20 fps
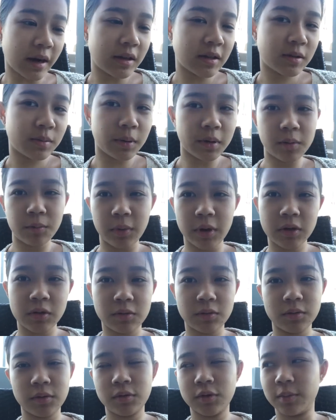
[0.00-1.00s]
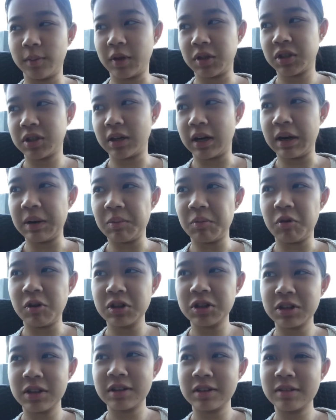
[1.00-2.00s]
spend way too much time
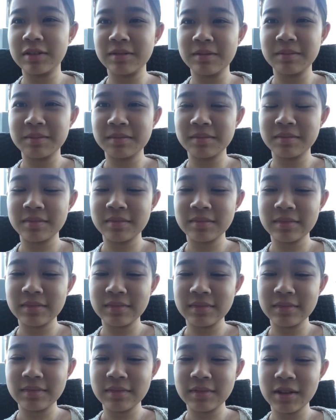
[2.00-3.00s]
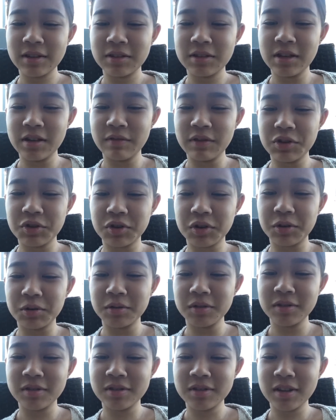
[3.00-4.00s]
watching TV
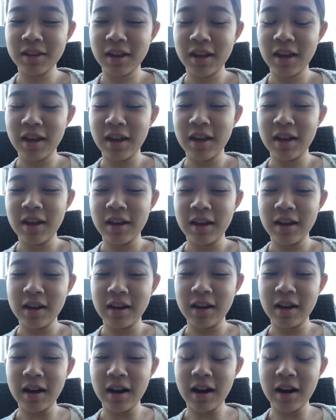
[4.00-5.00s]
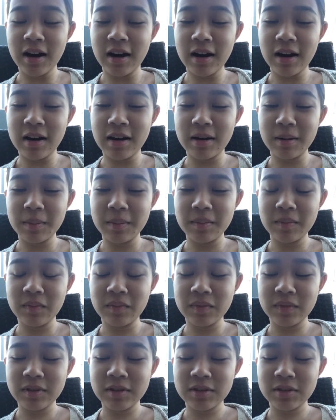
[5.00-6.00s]
shows.
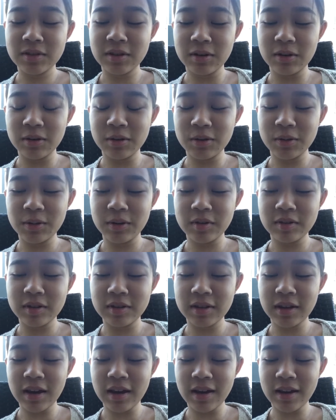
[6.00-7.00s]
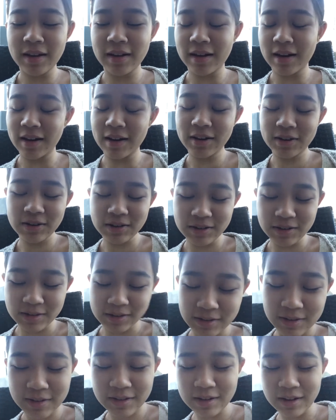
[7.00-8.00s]
So yeah, I
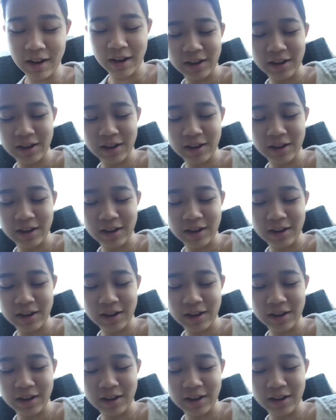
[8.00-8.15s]
couldn't